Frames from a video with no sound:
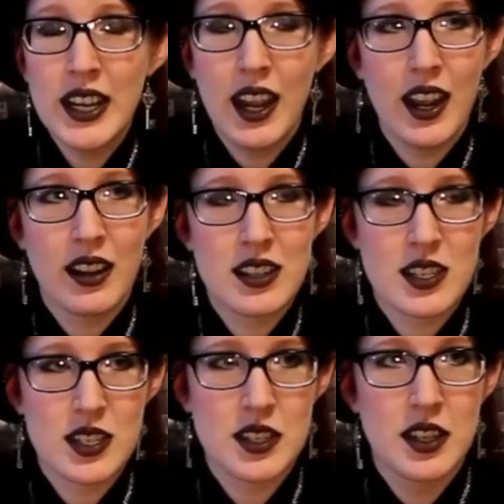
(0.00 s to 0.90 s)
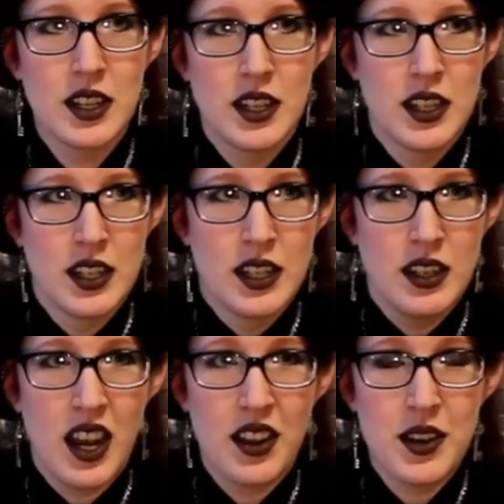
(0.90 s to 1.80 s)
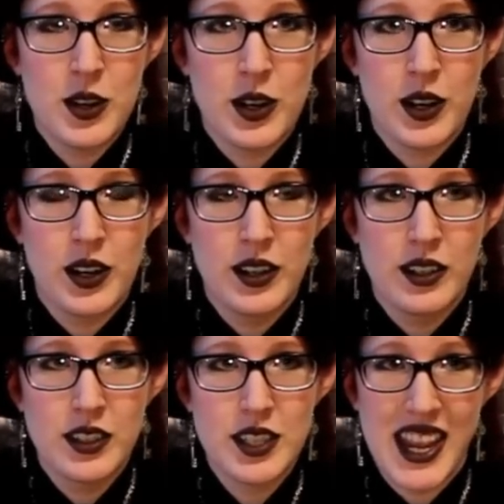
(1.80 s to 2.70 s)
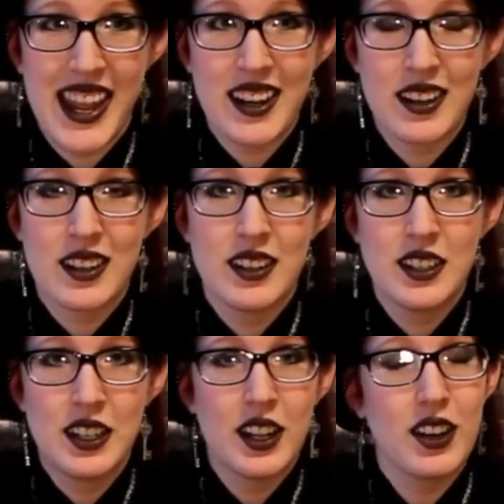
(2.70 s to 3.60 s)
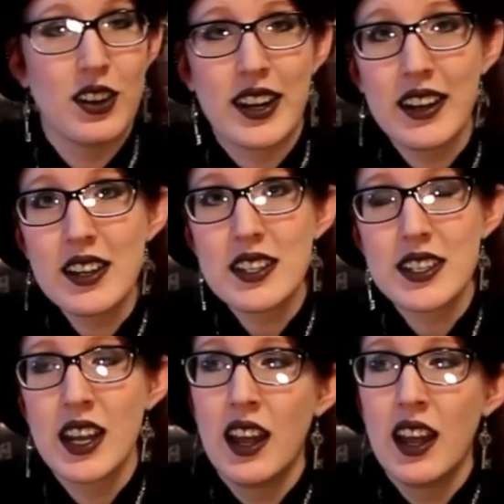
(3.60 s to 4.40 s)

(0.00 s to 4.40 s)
has under 10 Lolitas,